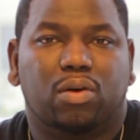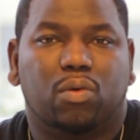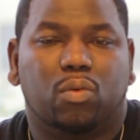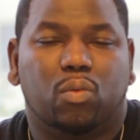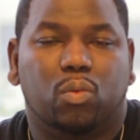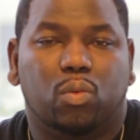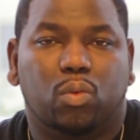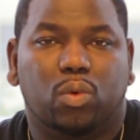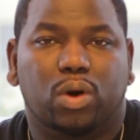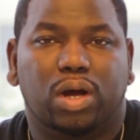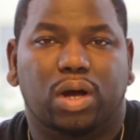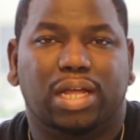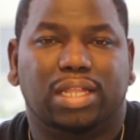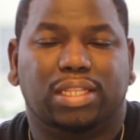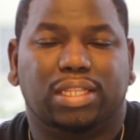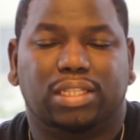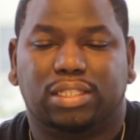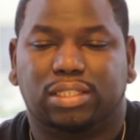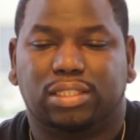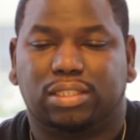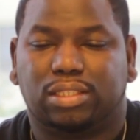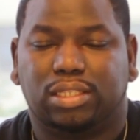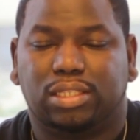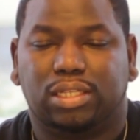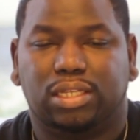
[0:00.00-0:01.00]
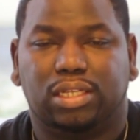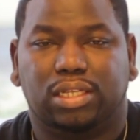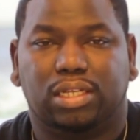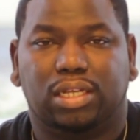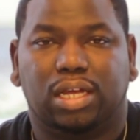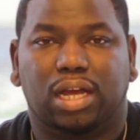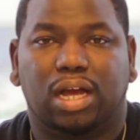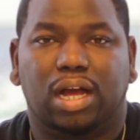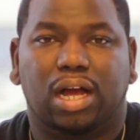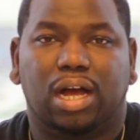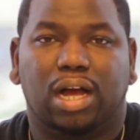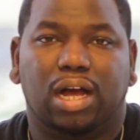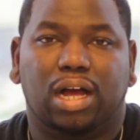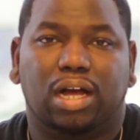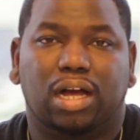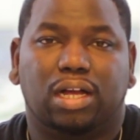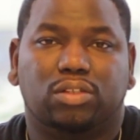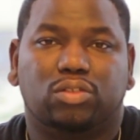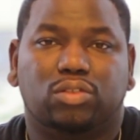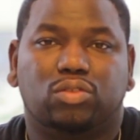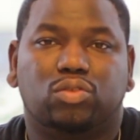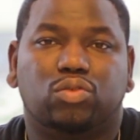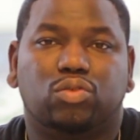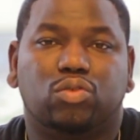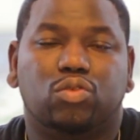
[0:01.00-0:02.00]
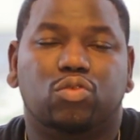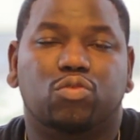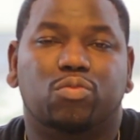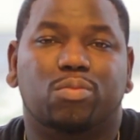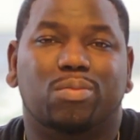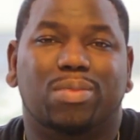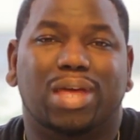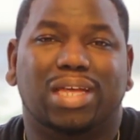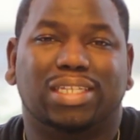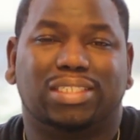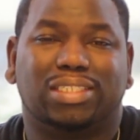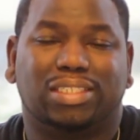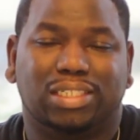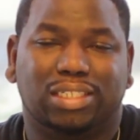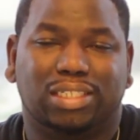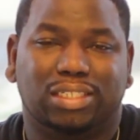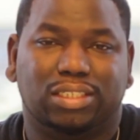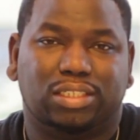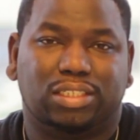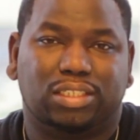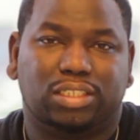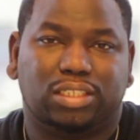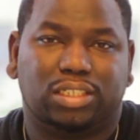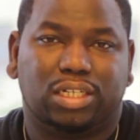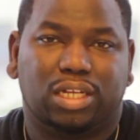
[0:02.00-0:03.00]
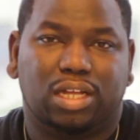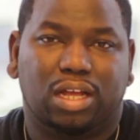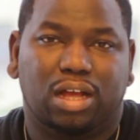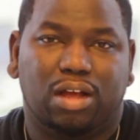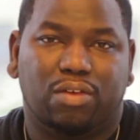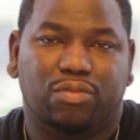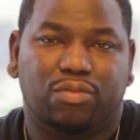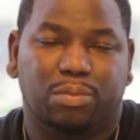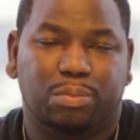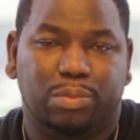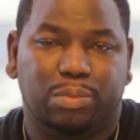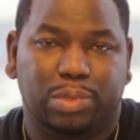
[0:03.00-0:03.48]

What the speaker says: what the true message of the